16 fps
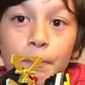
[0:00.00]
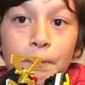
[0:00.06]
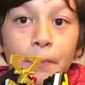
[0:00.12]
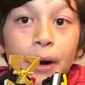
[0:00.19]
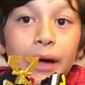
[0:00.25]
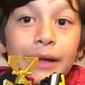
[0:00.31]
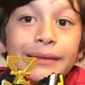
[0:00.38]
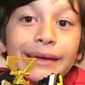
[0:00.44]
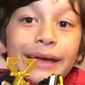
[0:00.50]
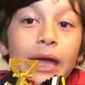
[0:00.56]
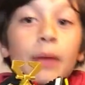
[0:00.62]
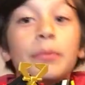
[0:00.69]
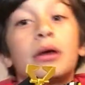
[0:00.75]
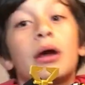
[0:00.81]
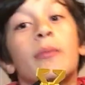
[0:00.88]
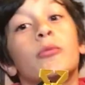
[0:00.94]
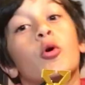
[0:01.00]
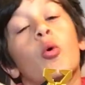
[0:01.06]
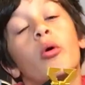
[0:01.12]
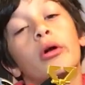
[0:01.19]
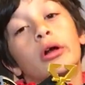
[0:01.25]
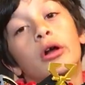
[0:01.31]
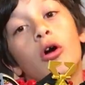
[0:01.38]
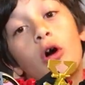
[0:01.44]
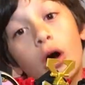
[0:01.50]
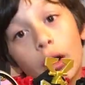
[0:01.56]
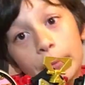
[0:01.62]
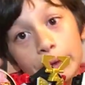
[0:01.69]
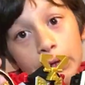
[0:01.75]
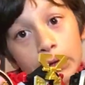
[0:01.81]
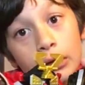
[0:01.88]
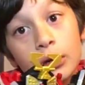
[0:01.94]
But they can't become the
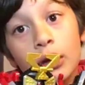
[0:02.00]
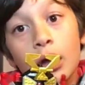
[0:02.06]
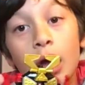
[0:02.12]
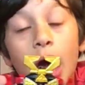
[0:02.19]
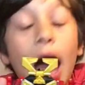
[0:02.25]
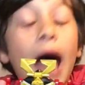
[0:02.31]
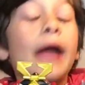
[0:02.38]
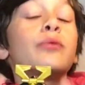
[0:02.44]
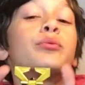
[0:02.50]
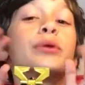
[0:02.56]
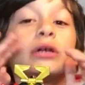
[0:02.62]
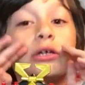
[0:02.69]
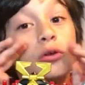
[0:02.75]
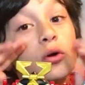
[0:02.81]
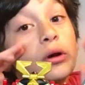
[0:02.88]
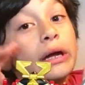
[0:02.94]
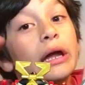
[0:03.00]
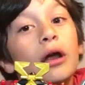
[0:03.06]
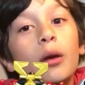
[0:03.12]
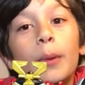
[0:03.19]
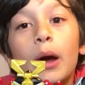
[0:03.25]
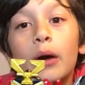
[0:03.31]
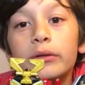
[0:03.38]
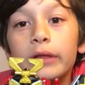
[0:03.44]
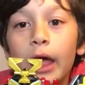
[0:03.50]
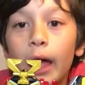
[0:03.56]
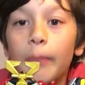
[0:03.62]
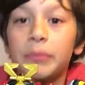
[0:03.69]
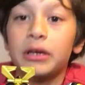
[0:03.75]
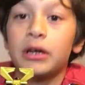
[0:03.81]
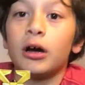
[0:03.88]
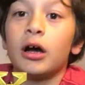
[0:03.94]
origami. I really don't care about that
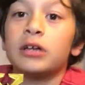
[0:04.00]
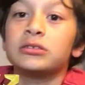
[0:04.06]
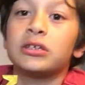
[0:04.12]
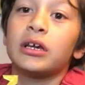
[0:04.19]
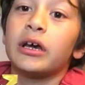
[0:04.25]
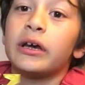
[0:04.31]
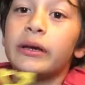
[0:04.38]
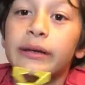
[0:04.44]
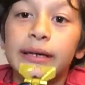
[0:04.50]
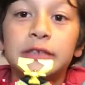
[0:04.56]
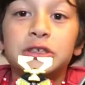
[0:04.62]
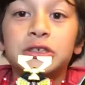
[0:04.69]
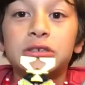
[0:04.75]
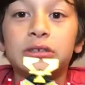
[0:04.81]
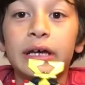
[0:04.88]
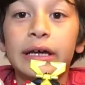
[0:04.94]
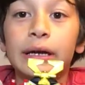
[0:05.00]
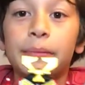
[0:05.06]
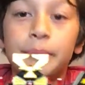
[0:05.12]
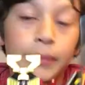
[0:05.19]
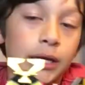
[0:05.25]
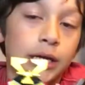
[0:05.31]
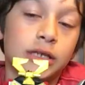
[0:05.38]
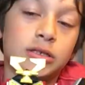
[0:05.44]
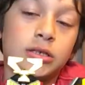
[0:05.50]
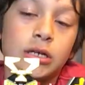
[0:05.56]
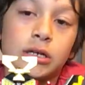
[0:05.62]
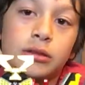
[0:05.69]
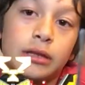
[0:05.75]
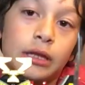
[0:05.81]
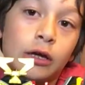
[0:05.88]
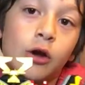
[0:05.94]
because it's just an
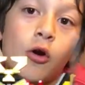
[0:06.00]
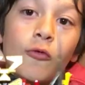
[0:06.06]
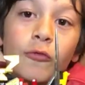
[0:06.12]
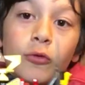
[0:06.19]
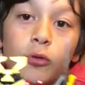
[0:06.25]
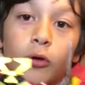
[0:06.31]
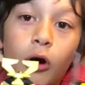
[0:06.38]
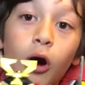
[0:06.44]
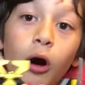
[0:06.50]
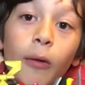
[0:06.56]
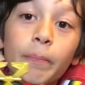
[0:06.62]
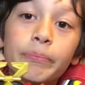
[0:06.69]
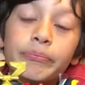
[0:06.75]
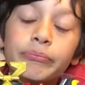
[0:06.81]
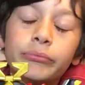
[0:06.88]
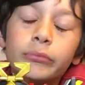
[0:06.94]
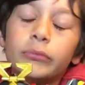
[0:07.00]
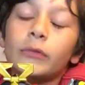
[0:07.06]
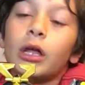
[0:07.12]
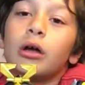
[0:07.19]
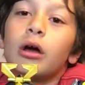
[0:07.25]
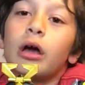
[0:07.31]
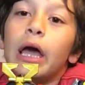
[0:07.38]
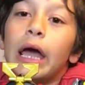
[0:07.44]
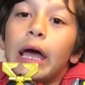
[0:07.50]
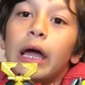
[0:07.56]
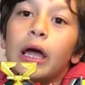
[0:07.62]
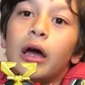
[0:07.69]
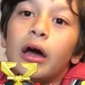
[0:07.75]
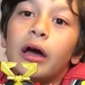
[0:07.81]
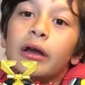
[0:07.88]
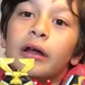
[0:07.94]
amazing thing overall.
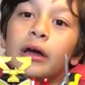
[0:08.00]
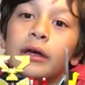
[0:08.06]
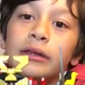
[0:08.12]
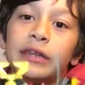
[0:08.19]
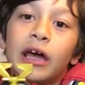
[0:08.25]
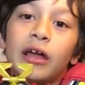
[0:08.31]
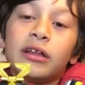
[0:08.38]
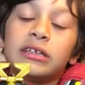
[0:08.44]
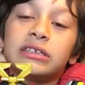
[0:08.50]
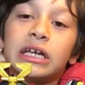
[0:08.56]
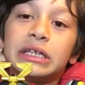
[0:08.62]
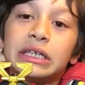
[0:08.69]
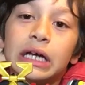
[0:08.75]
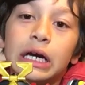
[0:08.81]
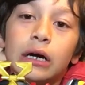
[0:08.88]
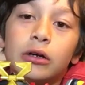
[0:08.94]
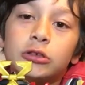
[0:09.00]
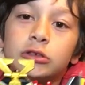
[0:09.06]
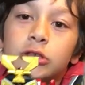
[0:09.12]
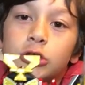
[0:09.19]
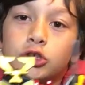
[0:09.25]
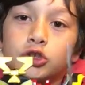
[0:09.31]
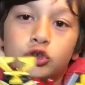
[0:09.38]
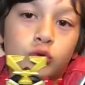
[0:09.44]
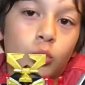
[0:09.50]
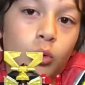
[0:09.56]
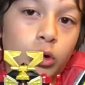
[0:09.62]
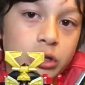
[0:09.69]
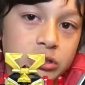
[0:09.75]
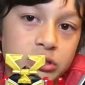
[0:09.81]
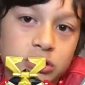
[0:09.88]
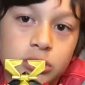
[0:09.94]
And now let's get down to the
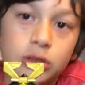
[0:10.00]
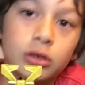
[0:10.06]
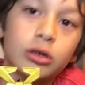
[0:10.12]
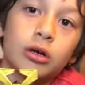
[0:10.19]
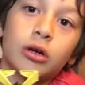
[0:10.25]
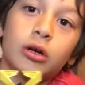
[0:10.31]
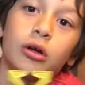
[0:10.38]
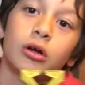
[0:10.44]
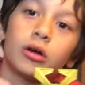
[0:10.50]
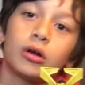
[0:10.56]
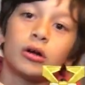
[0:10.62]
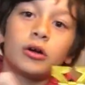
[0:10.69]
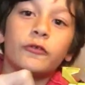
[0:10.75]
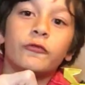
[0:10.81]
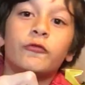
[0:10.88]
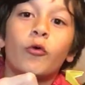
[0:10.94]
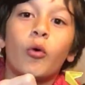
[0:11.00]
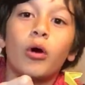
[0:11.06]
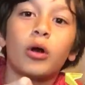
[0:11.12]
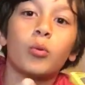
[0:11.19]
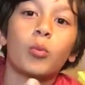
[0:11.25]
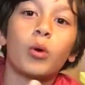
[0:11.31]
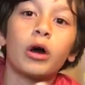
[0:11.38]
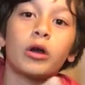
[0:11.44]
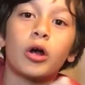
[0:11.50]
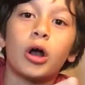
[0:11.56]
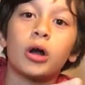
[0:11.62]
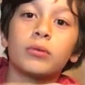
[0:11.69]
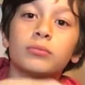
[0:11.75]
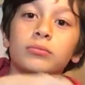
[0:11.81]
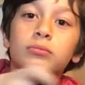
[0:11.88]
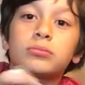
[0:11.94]
Zords. For one
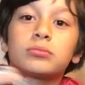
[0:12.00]
arm,